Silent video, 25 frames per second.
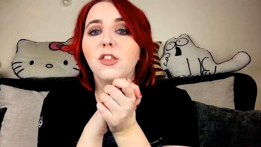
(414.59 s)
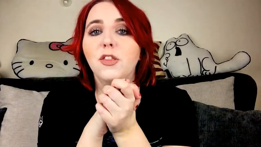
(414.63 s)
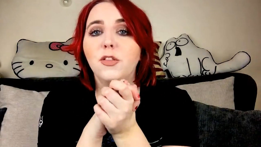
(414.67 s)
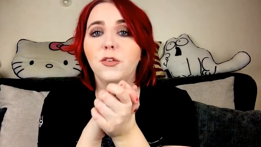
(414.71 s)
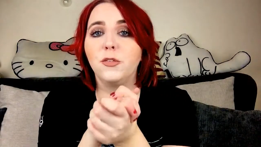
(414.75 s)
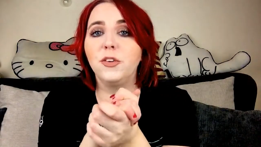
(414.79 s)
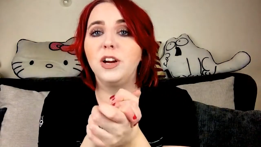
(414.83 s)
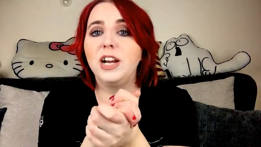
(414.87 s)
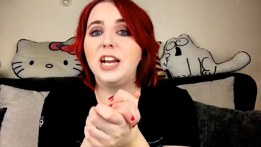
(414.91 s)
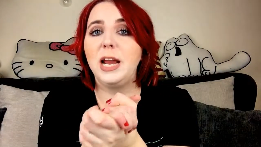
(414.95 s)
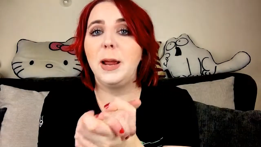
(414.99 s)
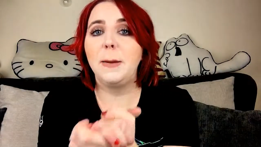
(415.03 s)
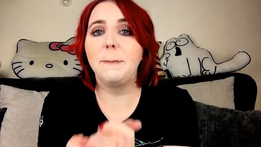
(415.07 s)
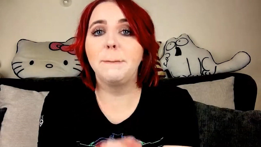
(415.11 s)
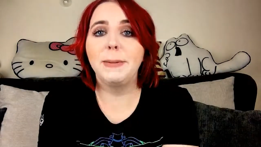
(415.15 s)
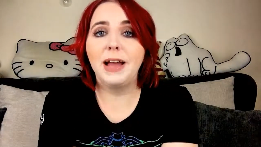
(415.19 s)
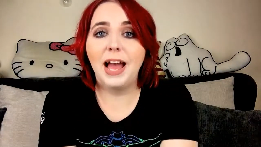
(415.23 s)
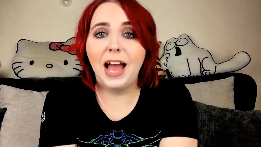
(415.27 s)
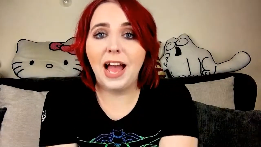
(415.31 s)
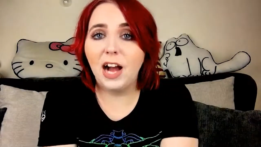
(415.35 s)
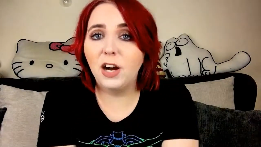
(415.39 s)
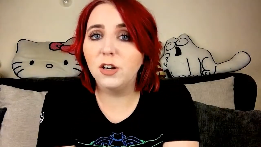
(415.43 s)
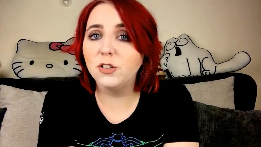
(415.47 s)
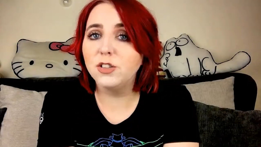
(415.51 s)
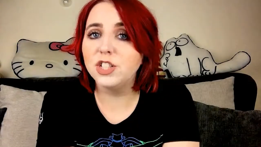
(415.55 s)
3
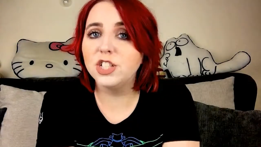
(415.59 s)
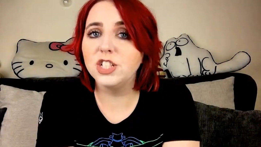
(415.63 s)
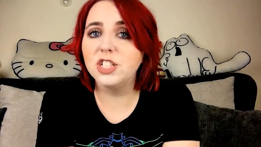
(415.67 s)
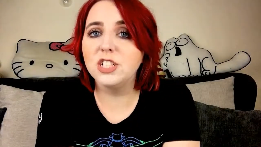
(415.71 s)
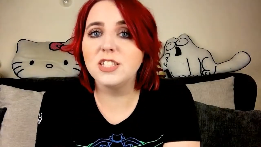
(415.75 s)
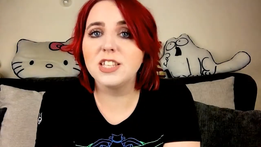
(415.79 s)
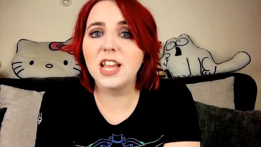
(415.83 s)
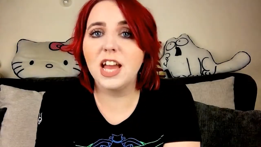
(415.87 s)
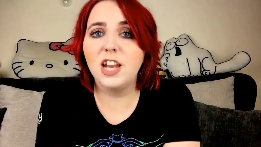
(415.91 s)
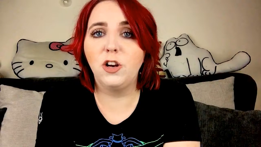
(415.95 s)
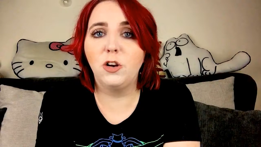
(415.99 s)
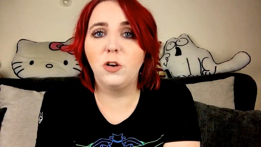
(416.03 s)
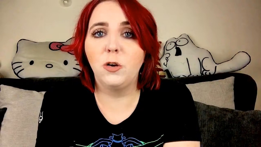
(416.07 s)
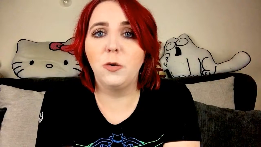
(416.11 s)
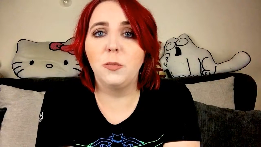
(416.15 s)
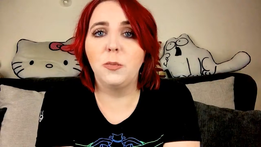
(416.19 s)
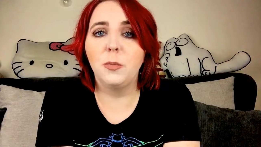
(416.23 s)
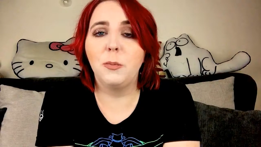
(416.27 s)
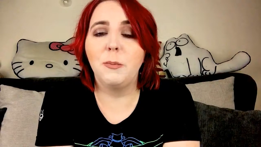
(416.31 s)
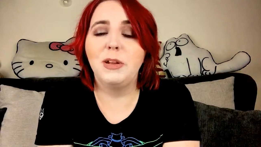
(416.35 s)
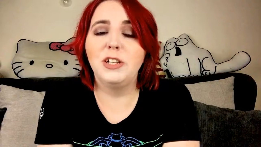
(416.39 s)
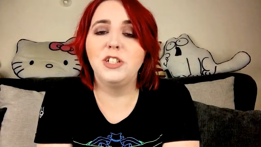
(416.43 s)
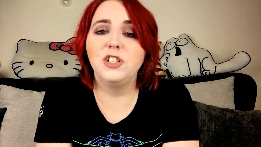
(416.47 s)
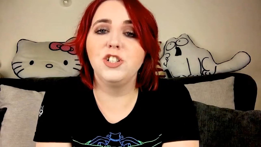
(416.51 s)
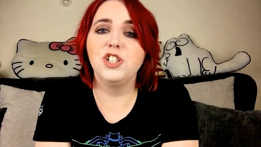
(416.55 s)
powders and
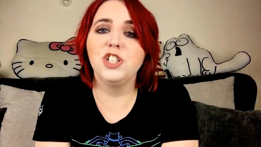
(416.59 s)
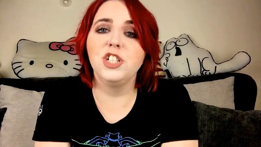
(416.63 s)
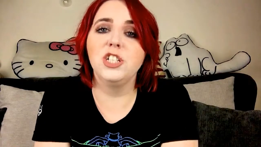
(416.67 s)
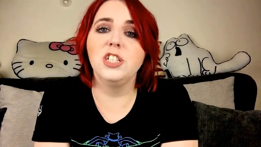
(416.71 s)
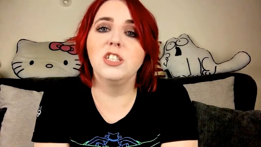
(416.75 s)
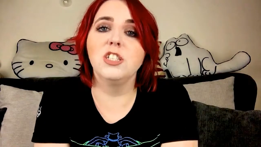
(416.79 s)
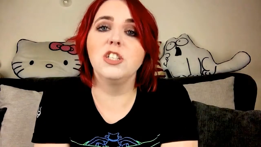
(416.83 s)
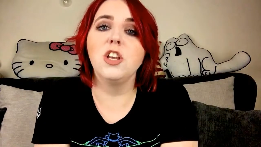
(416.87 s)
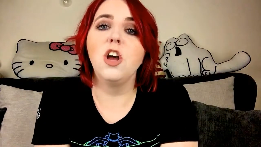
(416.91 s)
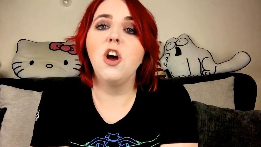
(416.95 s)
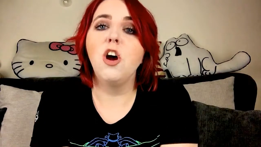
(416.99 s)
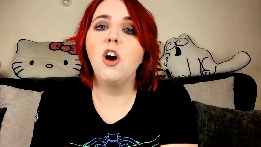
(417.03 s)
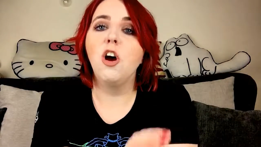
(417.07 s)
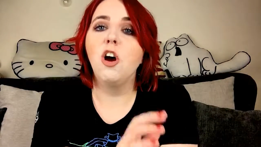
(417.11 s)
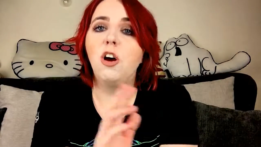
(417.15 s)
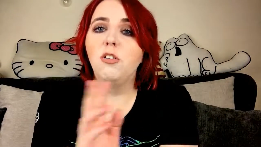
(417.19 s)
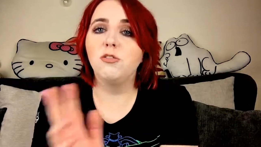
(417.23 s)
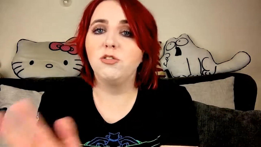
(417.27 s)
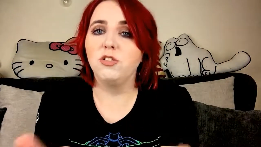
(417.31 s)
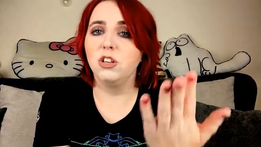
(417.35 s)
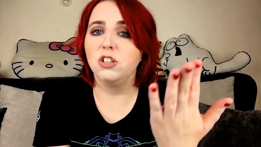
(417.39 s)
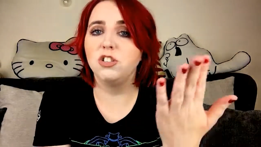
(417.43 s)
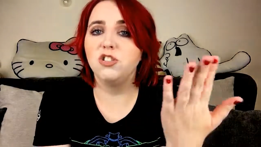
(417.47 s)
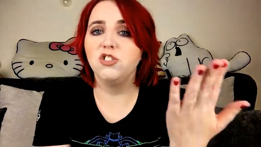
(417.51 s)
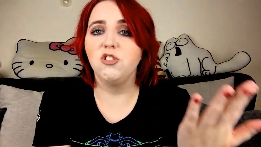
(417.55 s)
honourable mentions
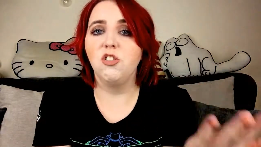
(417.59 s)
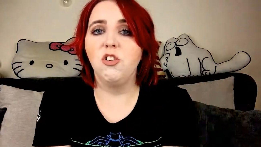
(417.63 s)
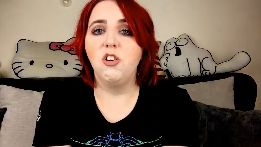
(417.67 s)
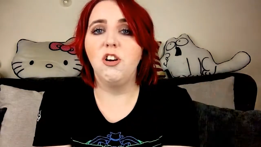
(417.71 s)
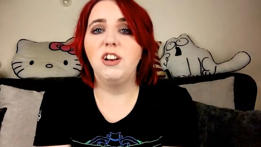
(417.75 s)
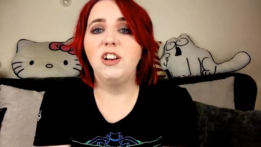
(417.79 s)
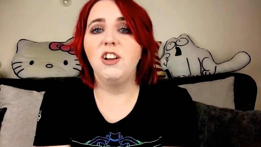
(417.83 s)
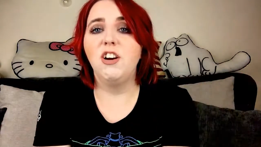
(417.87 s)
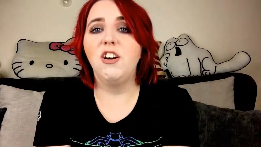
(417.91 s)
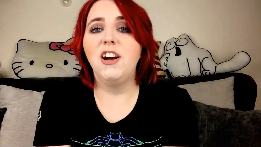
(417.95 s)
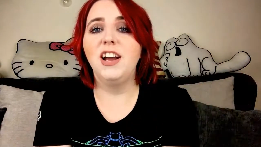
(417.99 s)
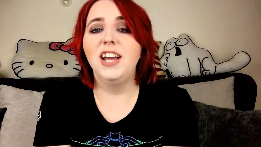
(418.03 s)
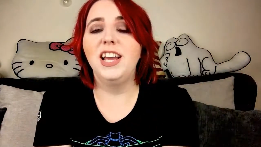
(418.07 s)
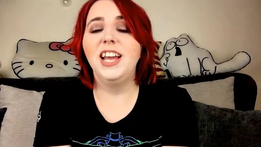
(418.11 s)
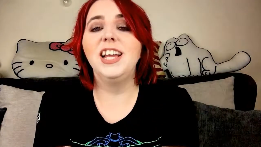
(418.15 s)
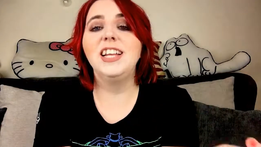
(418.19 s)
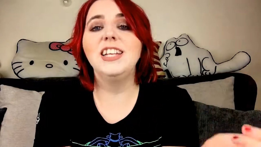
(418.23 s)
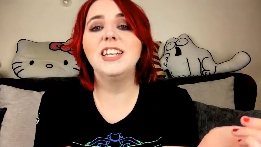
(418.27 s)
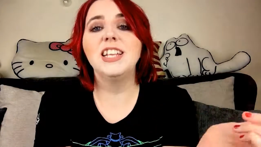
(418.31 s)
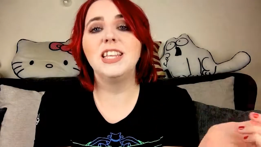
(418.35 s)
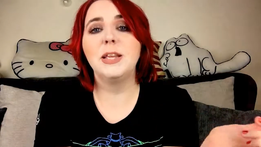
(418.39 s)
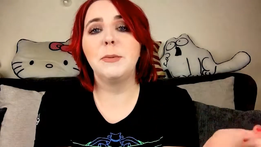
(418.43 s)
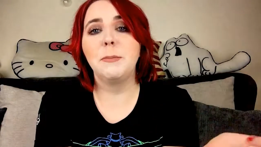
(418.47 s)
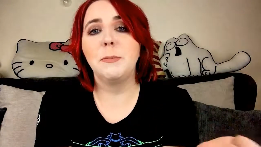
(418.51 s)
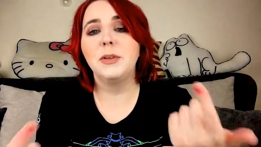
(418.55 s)
of drugstore and
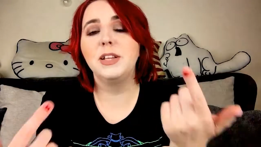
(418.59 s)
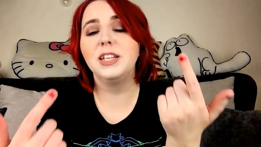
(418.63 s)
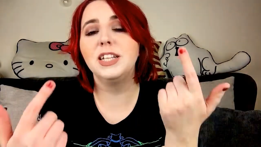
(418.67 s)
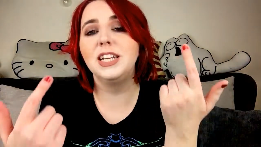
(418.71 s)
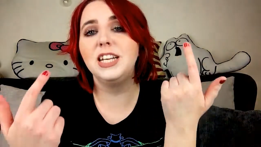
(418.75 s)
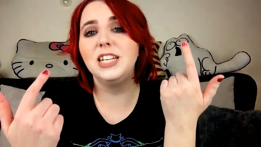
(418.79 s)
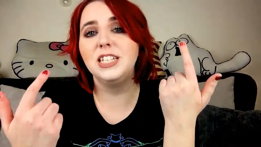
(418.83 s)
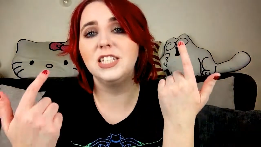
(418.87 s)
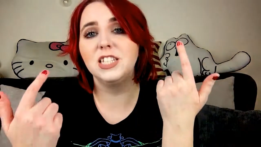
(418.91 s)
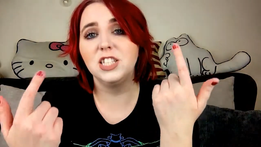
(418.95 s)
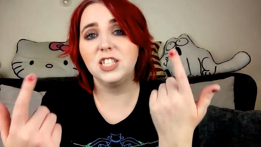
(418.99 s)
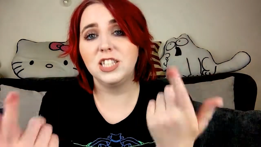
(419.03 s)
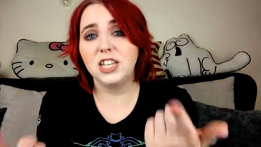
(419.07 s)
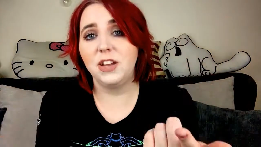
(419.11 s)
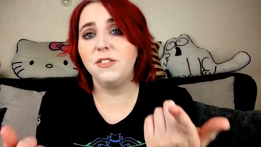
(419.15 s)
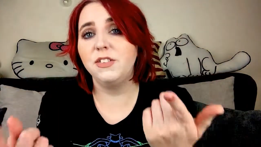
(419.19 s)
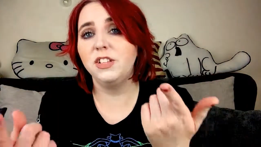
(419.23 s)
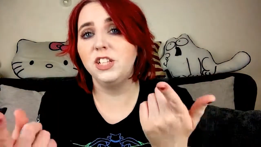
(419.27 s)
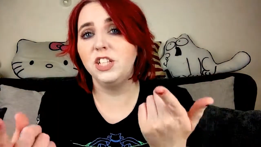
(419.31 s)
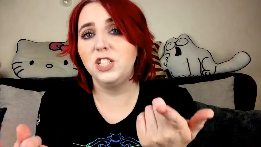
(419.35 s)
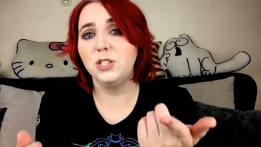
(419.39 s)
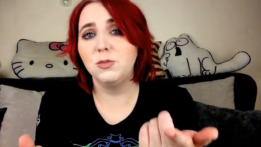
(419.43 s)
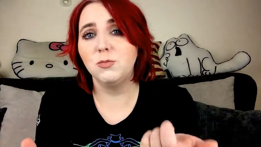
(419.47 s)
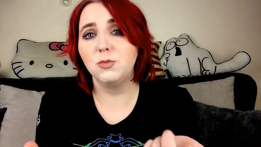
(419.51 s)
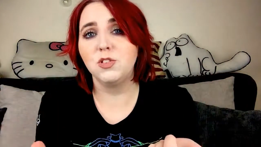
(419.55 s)
Highend, then please
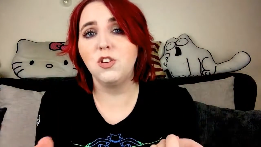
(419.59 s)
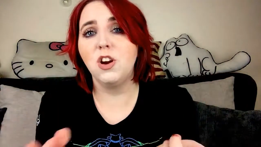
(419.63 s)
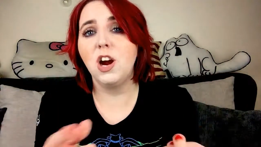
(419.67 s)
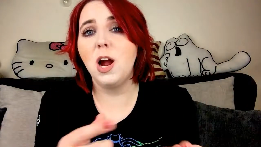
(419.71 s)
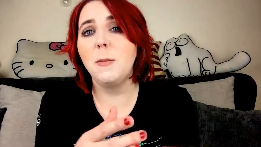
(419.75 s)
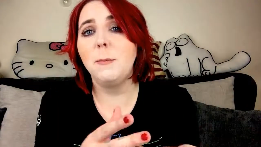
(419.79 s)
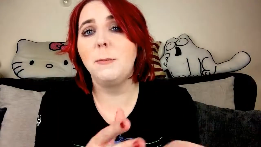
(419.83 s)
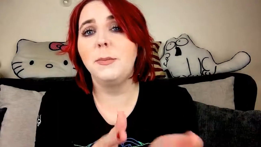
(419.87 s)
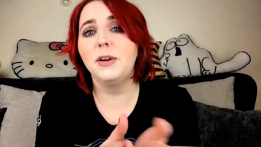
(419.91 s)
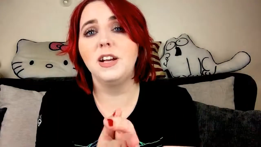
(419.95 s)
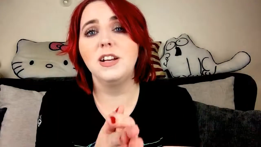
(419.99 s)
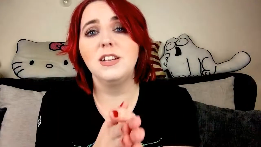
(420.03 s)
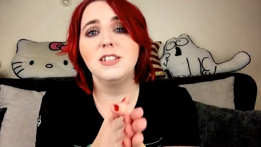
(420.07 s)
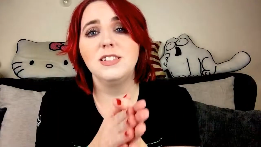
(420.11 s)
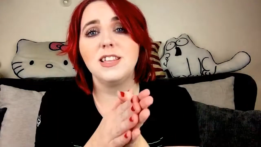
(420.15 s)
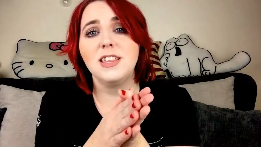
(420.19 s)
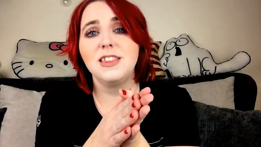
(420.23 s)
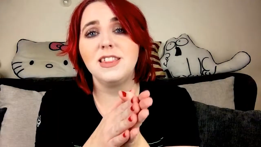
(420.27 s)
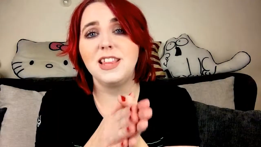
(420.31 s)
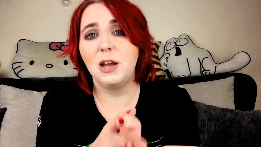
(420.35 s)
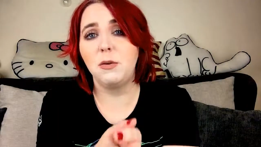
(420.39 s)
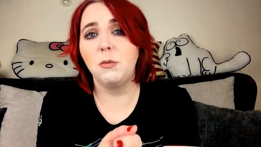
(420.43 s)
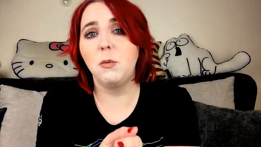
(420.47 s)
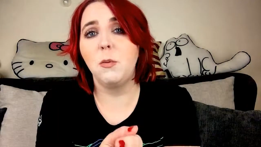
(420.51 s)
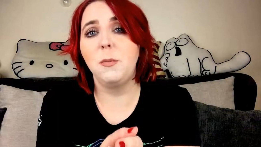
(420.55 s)
definitely subscribe because
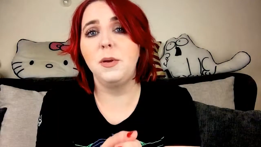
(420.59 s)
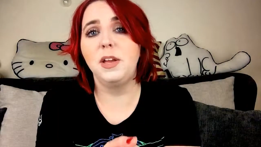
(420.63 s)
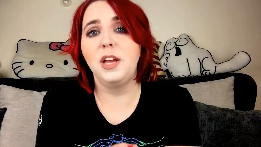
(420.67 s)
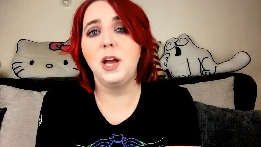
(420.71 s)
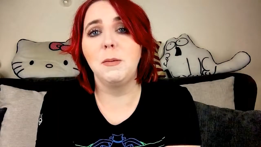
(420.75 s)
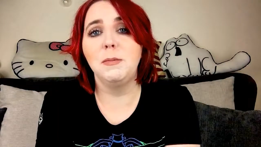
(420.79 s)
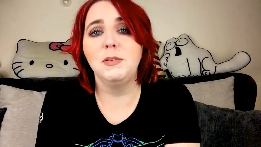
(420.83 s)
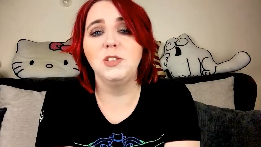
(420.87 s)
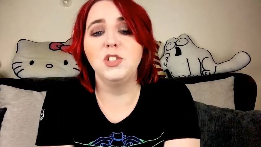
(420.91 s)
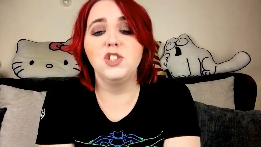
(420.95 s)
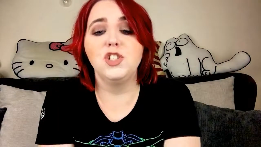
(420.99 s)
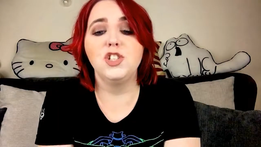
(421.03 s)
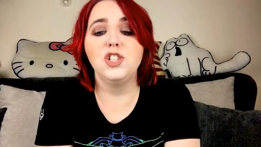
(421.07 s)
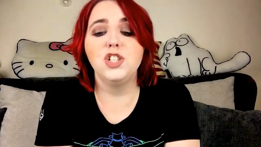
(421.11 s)
that will be coming